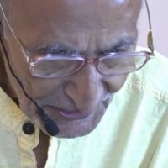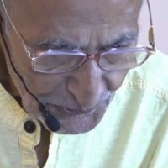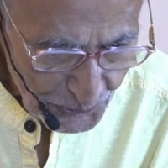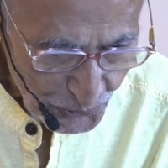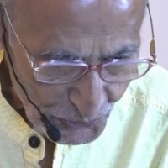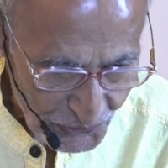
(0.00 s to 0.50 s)

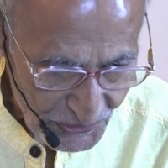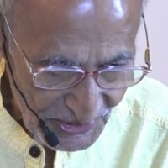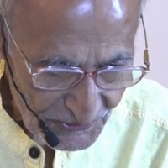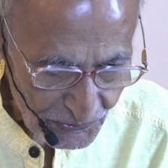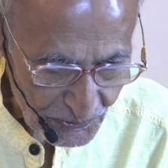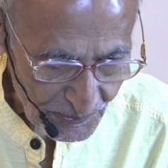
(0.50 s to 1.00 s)
In
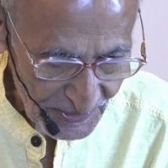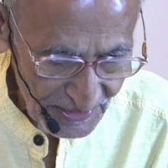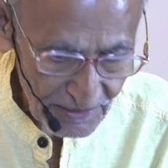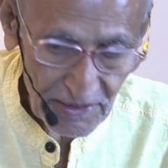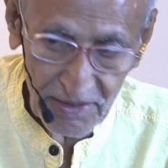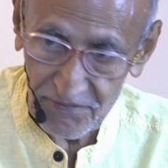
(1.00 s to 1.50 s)
truth, it would
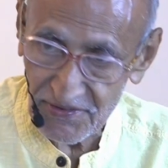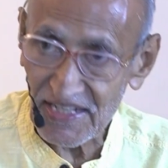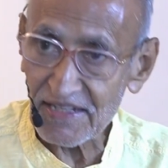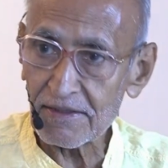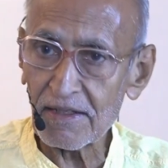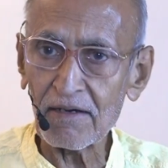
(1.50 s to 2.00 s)
be,
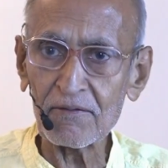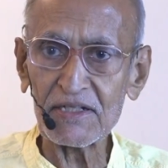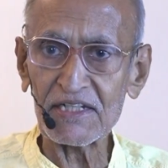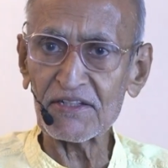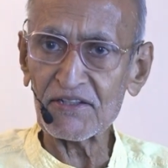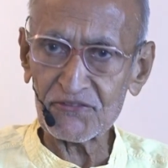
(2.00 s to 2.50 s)
in
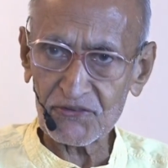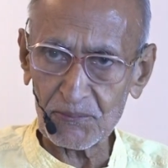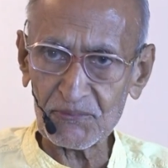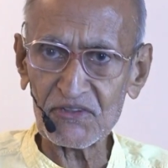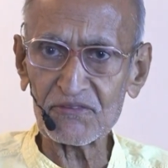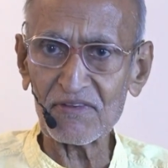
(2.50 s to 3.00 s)
our
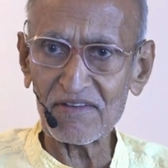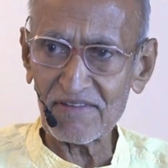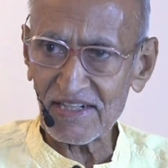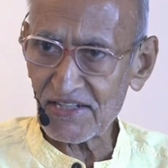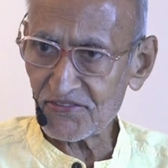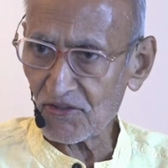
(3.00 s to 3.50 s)
Indian scriptures,
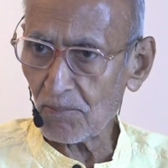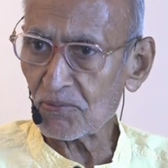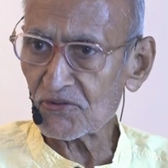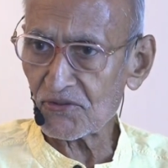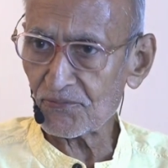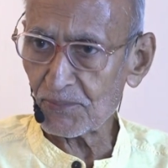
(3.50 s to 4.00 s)
we have had
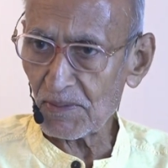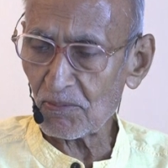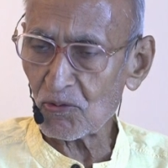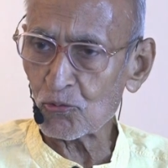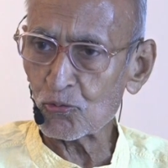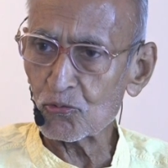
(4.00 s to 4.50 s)
examples of
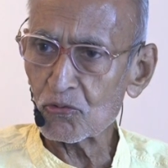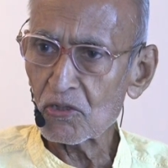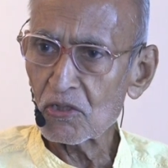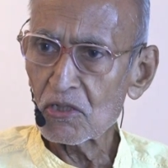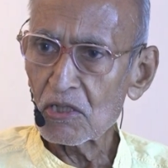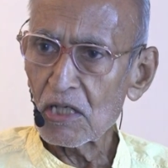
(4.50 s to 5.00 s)
people
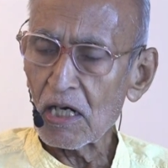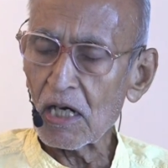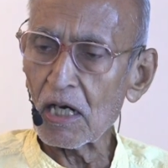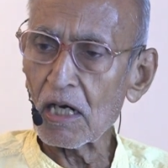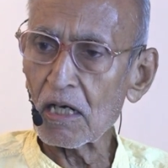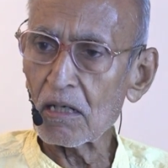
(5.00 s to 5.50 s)
who
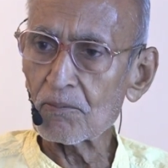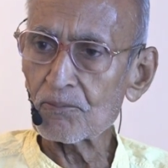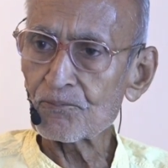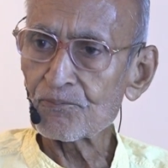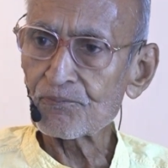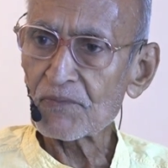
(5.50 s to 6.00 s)

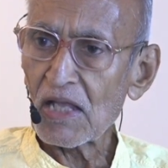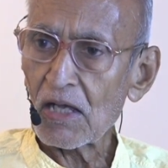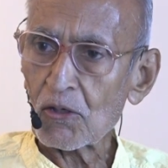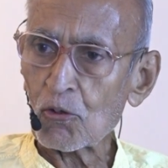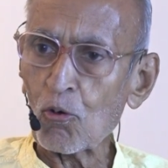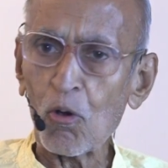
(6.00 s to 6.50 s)

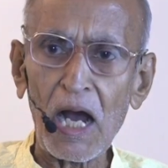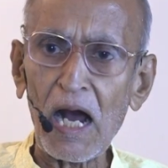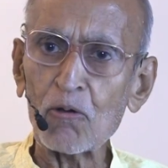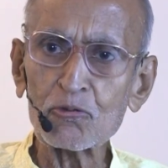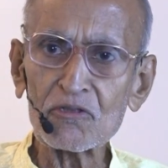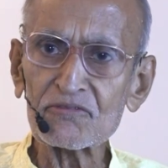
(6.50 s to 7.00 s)

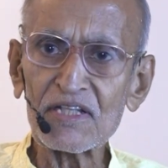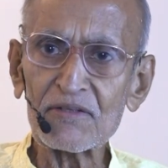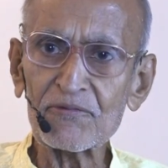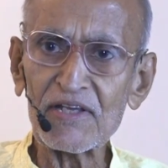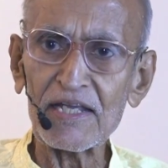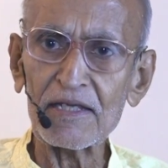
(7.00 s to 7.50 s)
go out
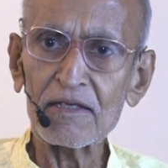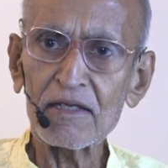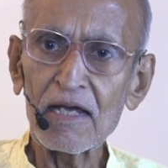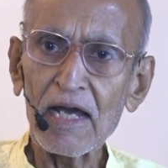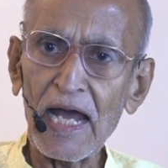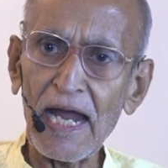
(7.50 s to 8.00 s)
of their
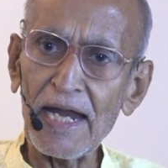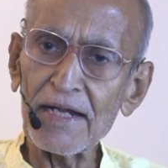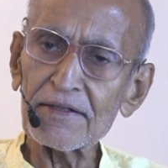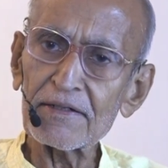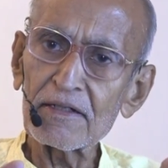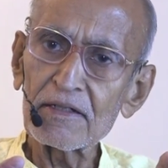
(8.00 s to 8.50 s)
way
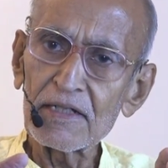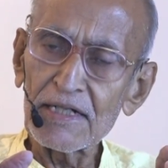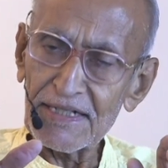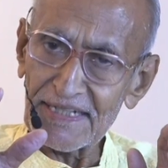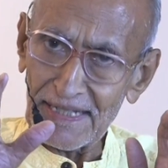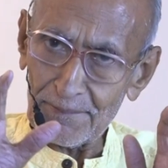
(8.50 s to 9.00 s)
and
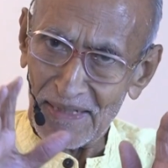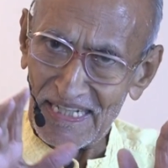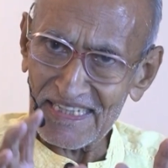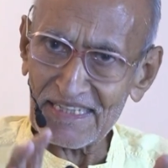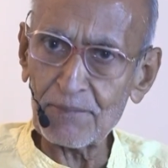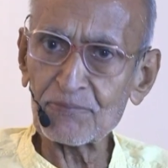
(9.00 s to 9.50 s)

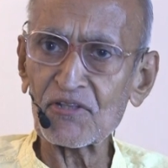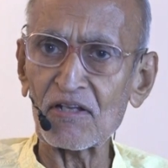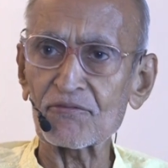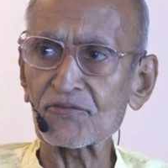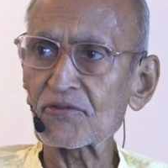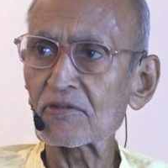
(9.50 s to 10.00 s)
demean
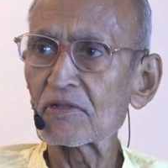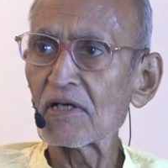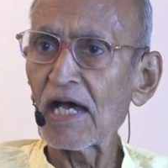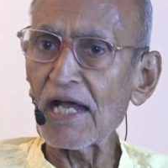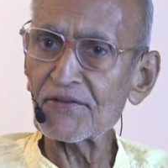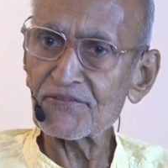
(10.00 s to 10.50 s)
themselves
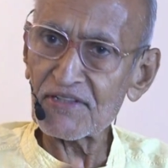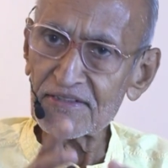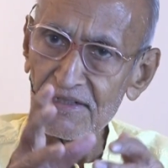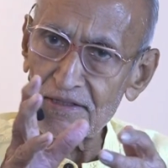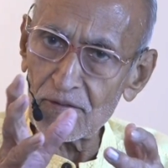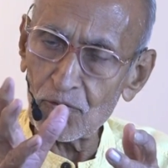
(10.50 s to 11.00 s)
and
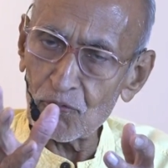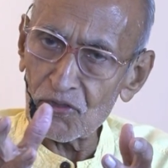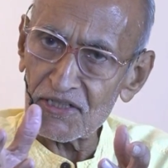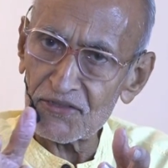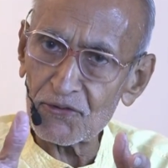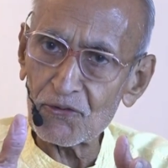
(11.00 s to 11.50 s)
say that
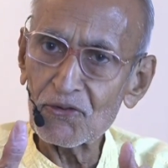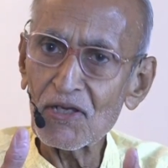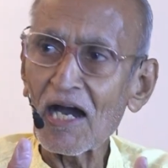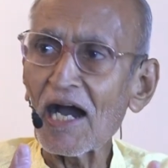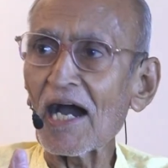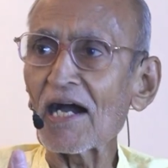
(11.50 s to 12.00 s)
only
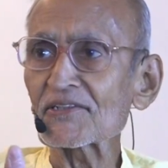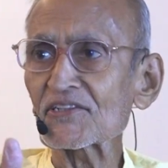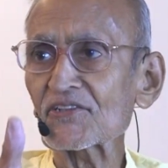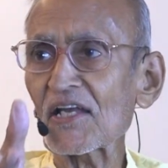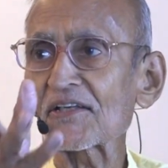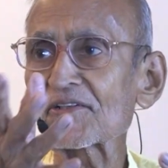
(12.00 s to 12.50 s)
the
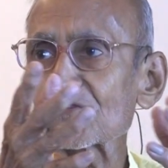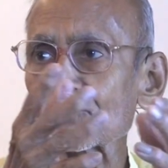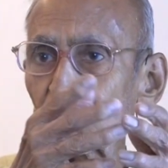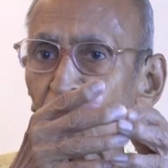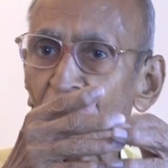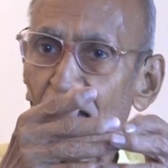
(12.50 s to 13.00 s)
other
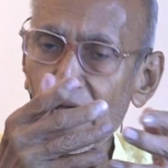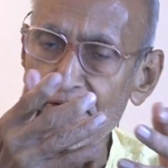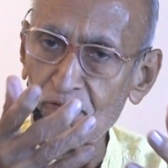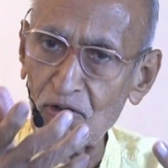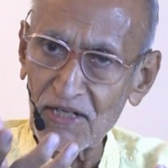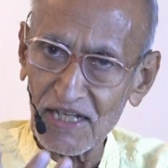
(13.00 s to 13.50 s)
side is true.
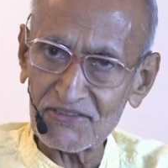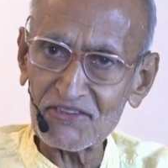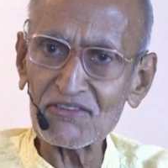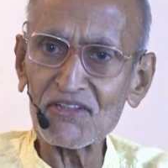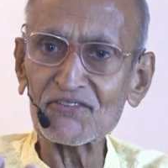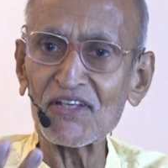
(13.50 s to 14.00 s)
And what
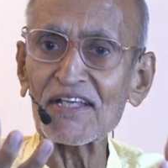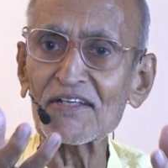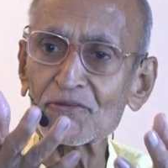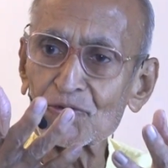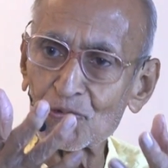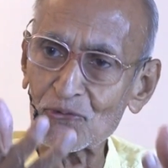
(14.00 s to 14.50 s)
others are
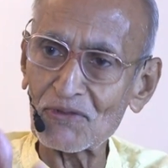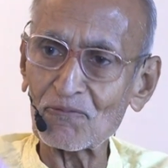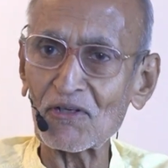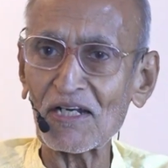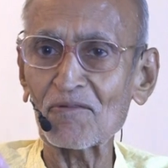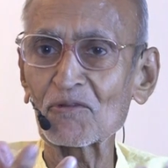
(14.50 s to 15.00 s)
saying is
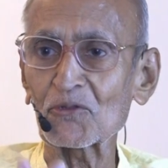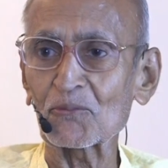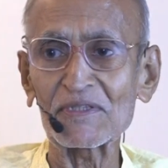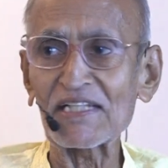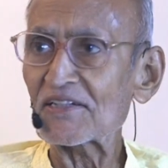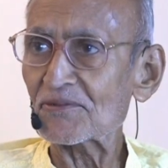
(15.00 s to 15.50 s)
true and what I
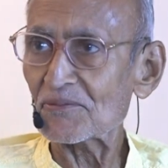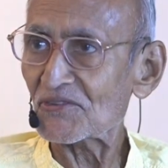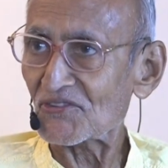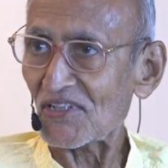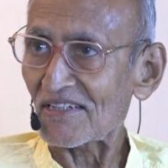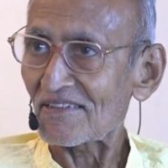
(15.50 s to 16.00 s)
will do. But that's
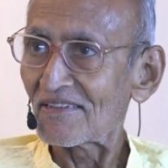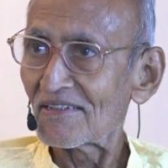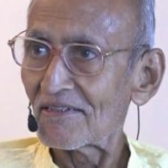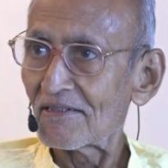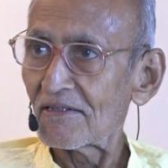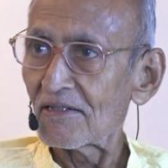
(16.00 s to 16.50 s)
a mistake.
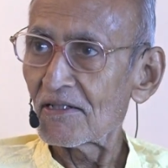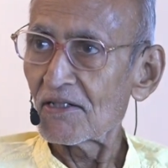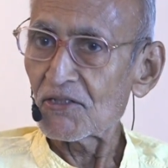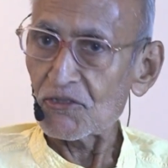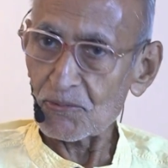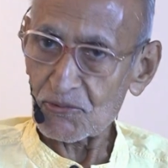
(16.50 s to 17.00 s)

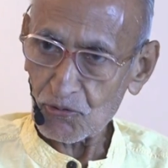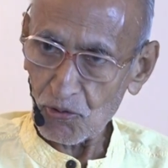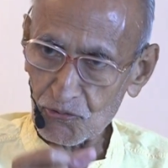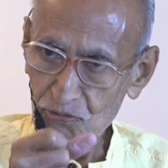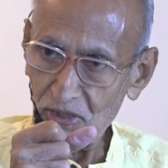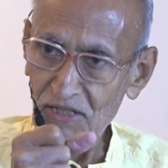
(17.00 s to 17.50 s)
You
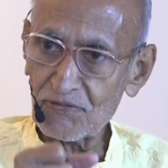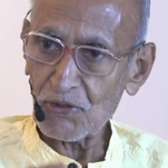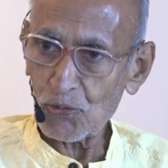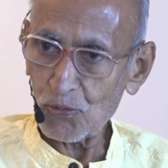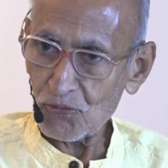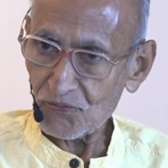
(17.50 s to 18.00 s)
must also
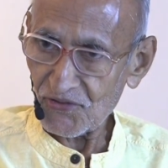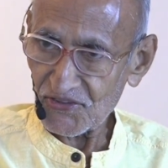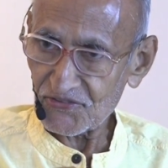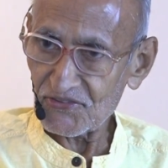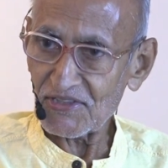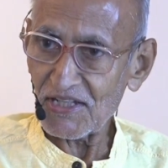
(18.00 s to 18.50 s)
have your
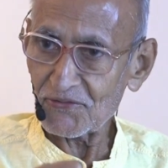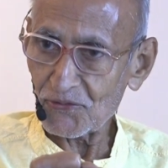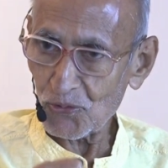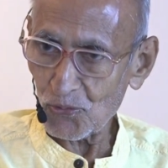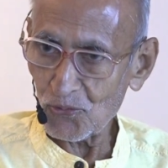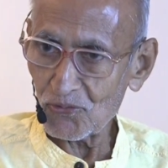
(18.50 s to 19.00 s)
own
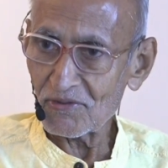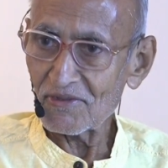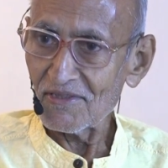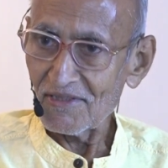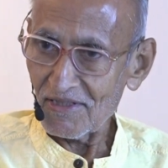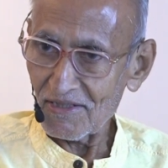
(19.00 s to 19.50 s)
fixity and your
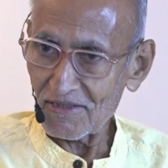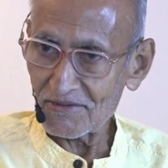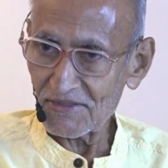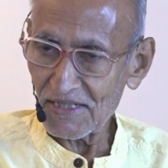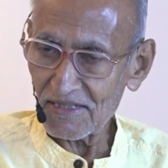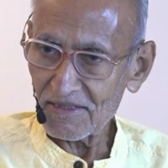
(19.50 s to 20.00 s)
own
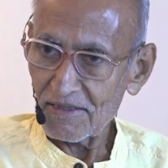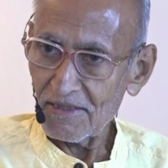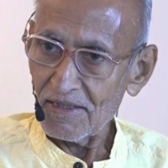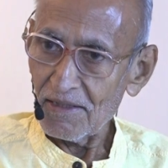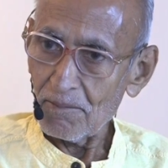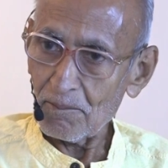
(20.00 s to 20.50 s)

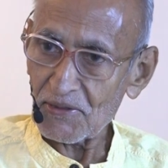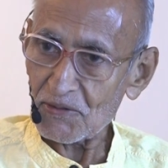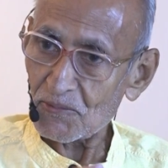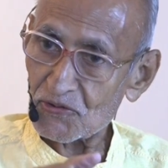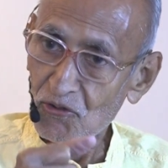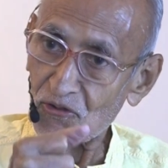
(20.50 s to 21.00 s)
thing,
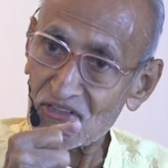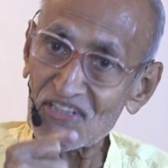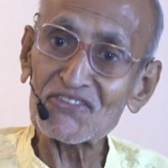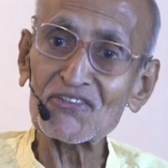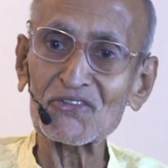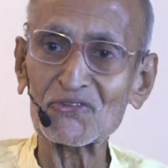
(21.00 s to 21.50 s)
but you must
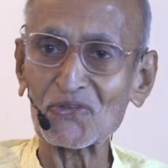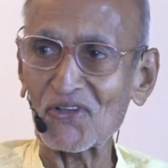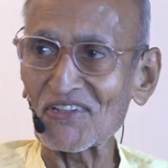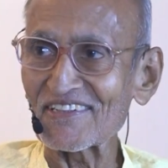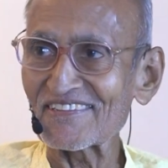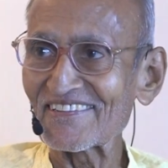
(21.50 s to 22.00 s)
not
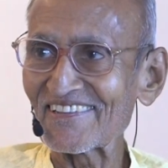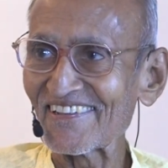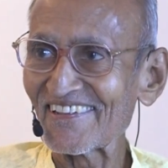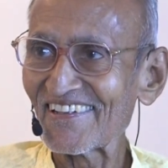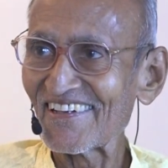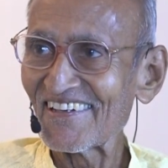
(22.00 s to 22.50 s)
insist on it.